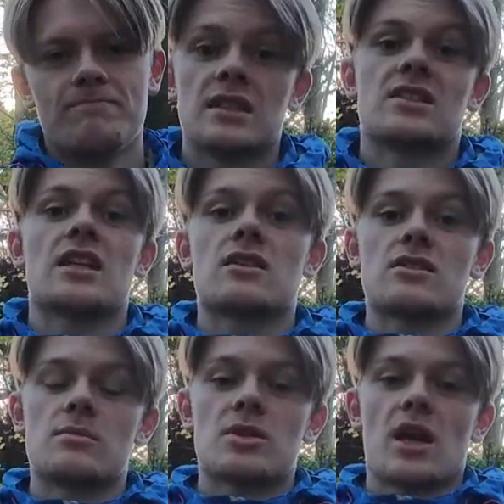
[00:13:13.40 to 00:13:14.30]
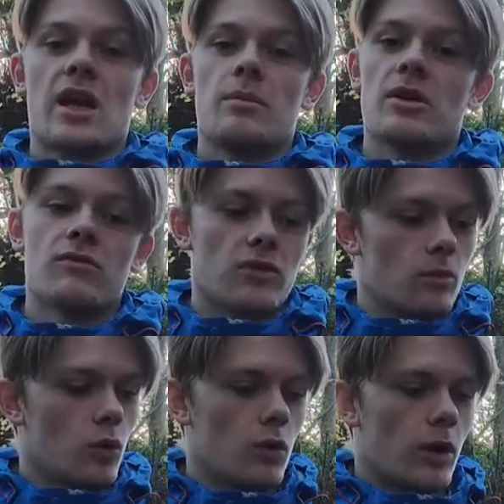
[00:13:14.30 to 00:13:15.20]
Consider subscribing for
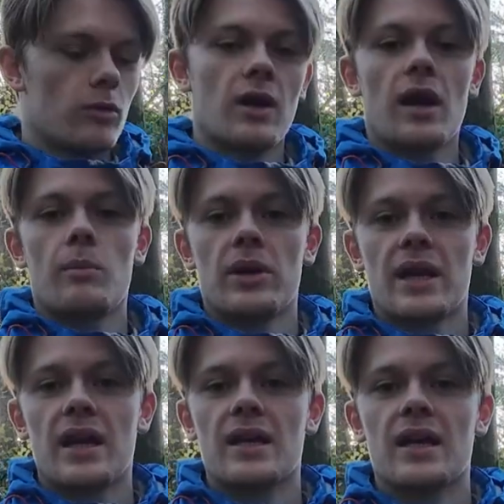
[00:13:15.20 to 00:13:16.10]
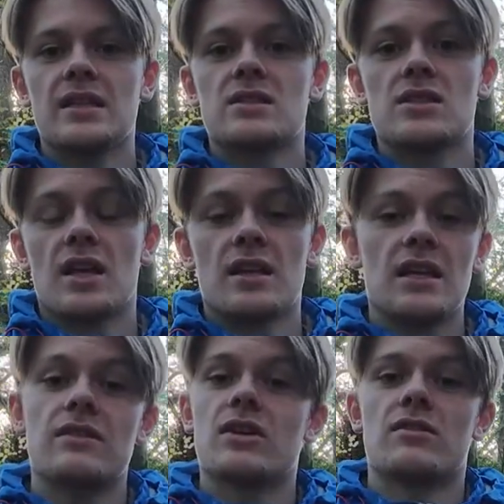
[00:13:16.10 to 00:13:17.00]
more wild camping kit guides and
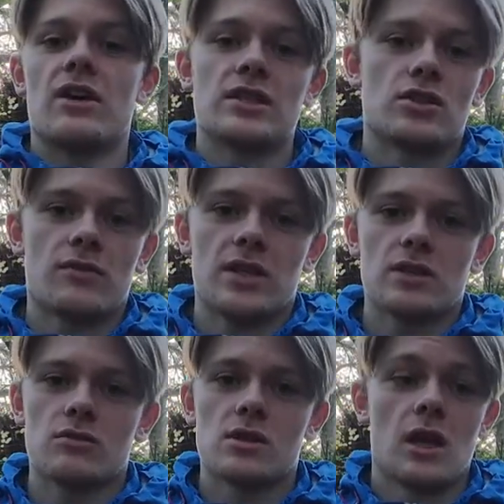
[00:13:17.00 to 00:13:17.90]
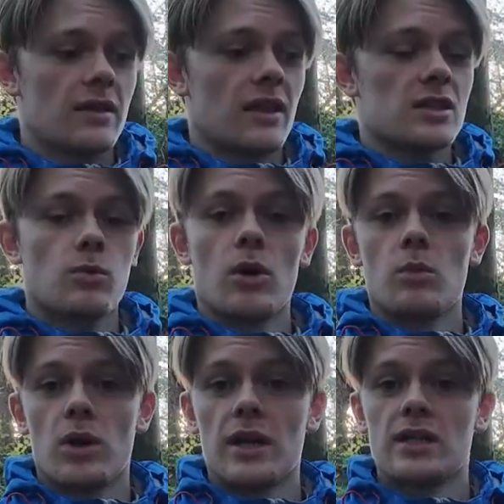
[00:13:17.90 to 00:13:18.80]
even adventure videos like this one where I